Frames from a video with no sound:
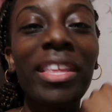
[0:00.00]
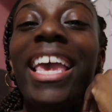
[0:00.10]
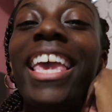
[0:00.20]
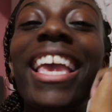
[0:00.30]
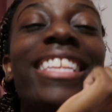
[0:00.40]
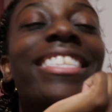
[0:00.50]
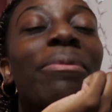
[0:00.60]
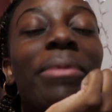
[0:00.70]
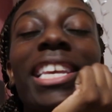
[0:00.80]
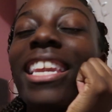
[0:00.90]
Hey guys,
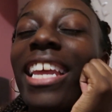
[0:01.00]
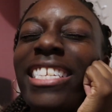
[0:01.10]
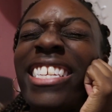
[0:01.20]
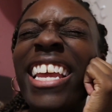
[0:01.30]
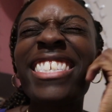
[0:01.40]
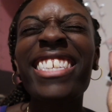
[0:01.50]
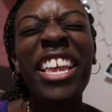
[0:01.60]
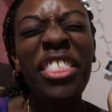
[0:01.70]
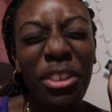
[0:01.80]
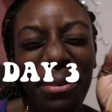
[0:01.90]
it's me, Kenna, and today is
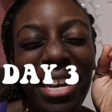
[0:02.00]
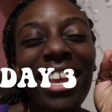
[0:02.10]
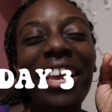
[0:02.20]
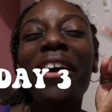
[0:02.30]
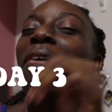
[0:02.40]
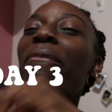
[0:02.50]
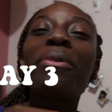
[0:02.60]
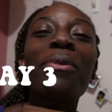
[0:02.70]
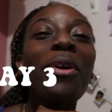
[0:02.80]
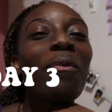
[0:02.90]
day 3 of
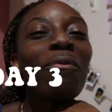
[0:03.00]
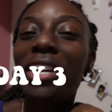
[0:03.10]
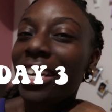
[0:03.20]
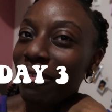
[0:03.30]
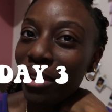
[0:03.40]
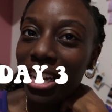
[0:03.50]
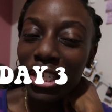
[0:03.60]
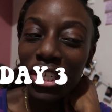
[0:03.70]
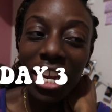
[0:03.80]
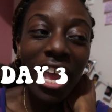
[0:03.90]
the reading
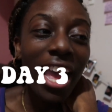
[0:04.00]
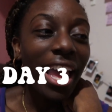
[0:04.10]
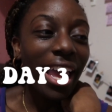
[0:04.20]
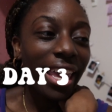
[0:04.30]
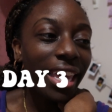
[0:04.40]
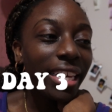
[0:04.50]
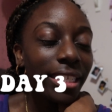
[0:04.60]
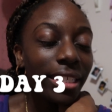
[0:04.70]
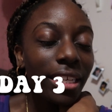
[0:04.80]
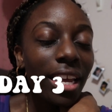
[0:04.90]
rush,
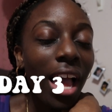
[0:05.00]
and